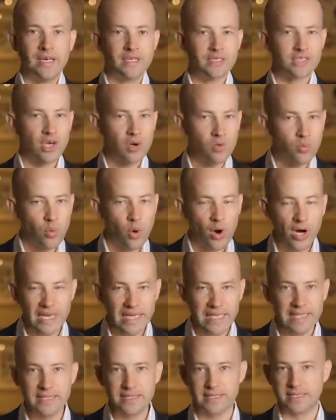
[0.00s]
So
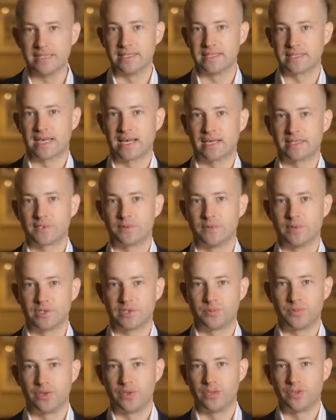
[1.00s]
what is this customer
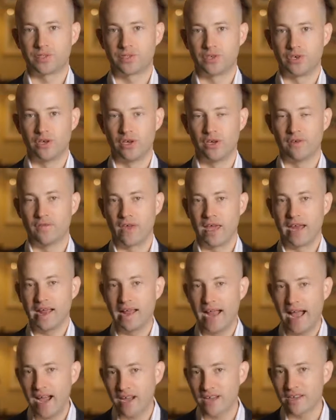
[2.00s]
experience curve, and
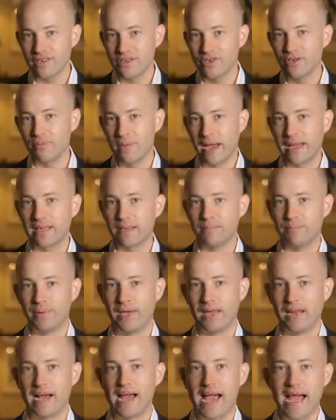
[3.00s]
how can you make it
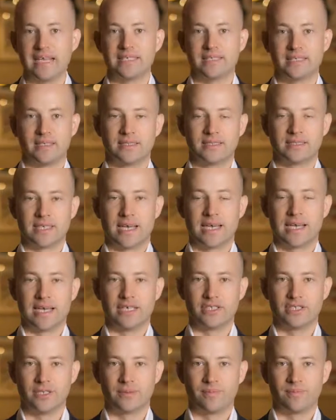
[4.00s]
better as an estate
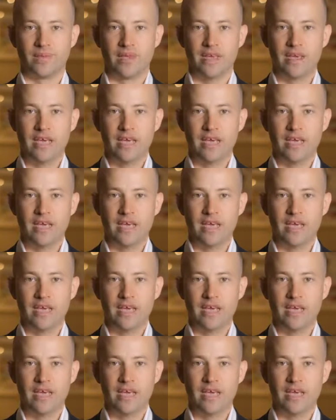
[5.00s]
agent?